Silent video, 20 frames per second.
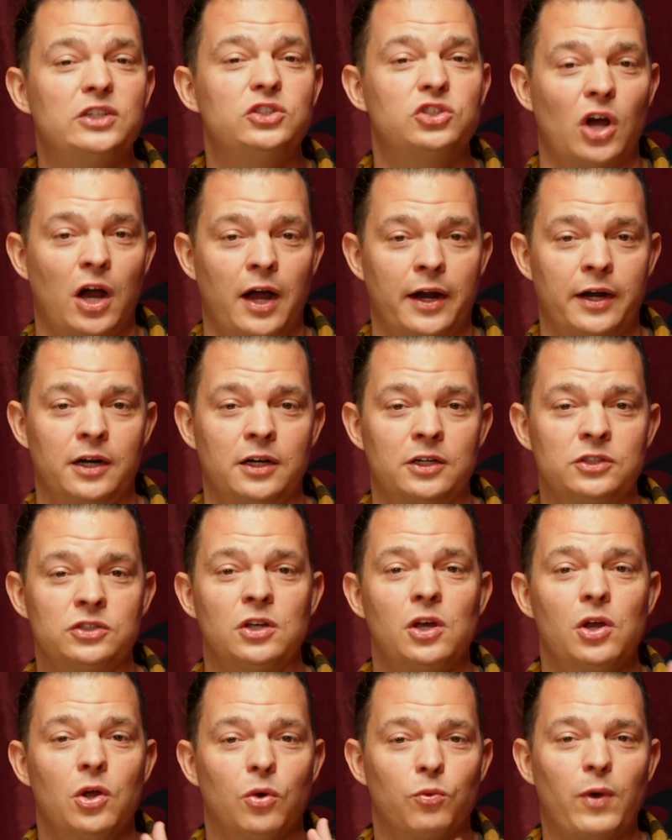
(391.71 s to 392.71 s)
daughters,
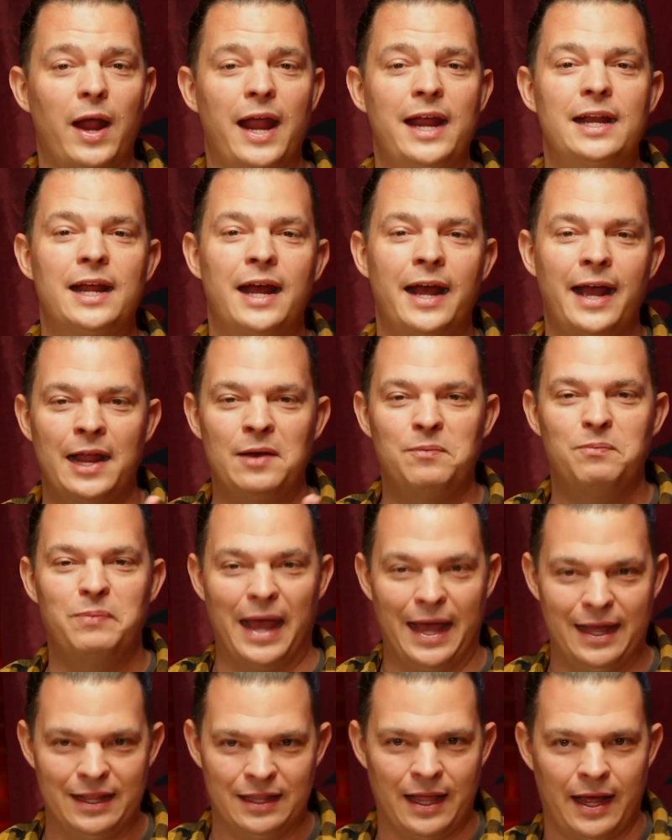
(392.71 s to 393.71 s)
Rhaena and
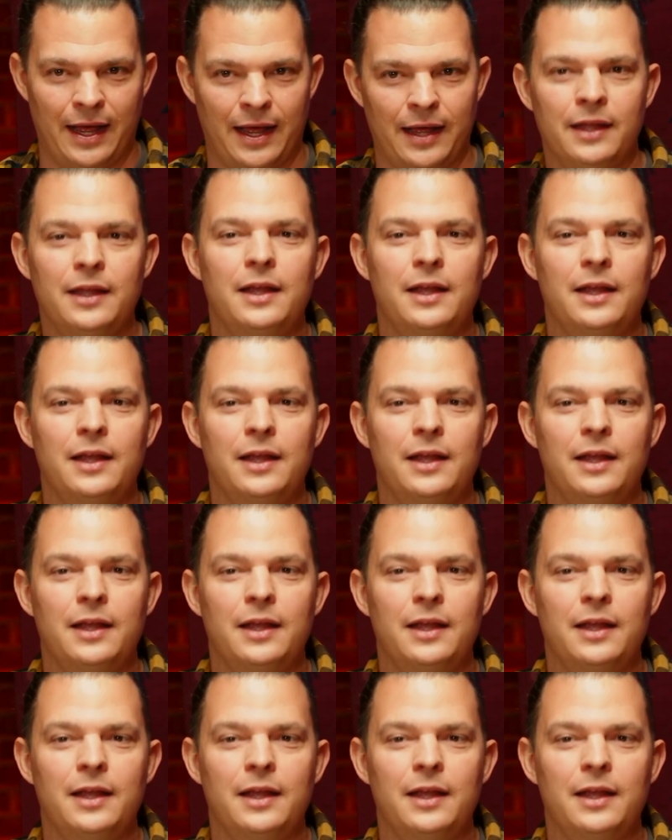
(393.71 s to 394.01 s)
Bella.